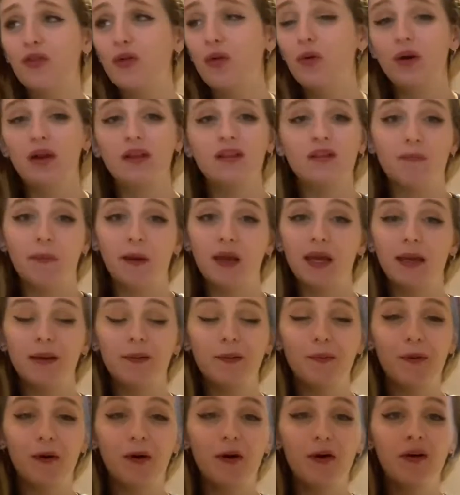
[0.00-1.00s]
talking to
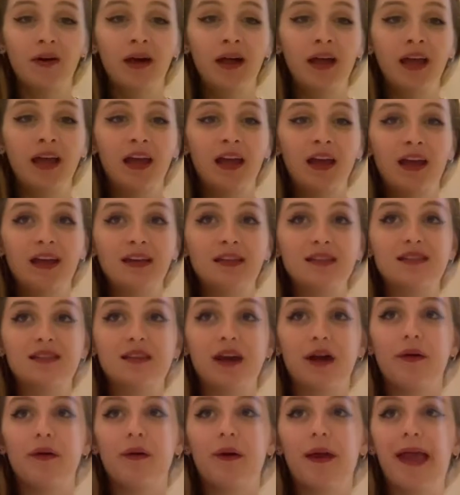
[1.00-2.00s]
people.
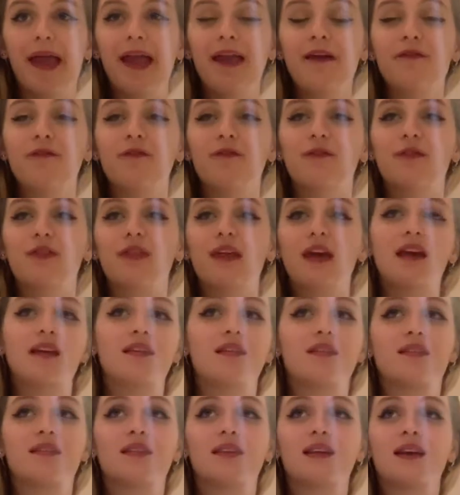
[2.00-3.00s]
So if
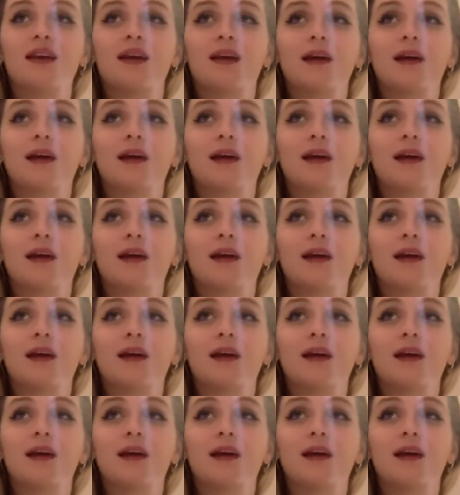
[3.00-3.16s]
this,